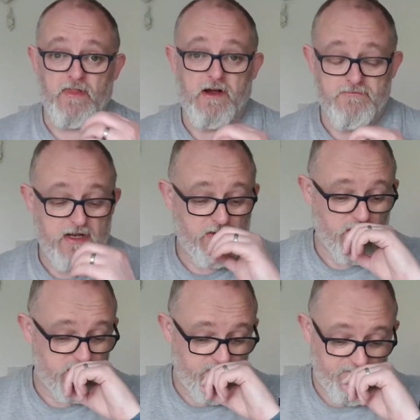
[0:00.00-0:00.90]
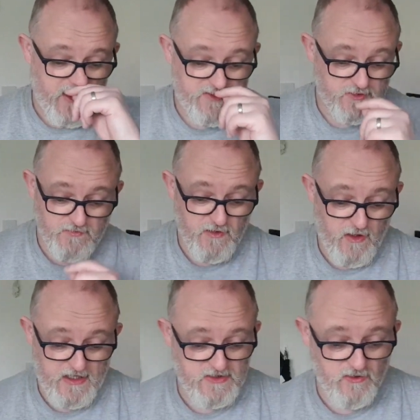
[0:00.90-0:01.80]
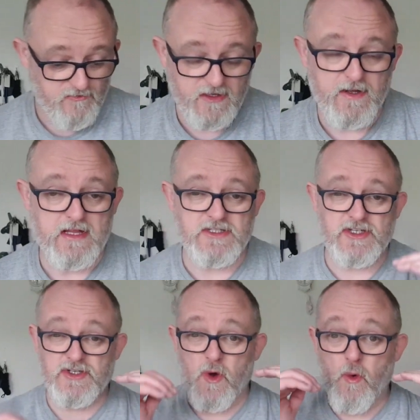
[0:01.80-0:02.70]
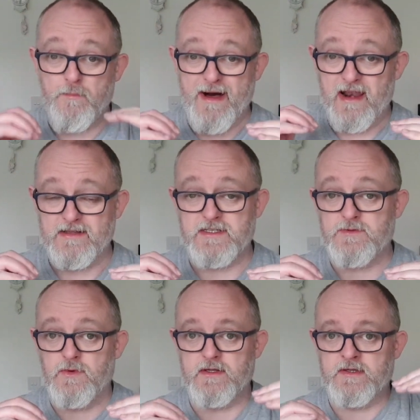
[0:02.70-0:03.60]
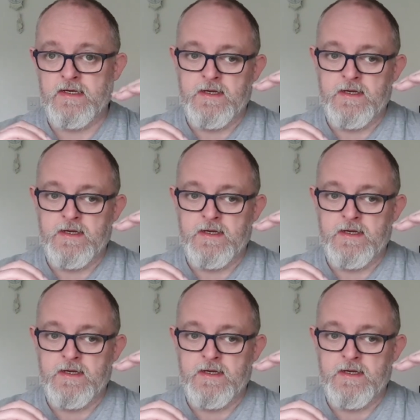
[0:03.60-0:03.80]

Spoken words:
They're really good. That's lovely. It's so balanced with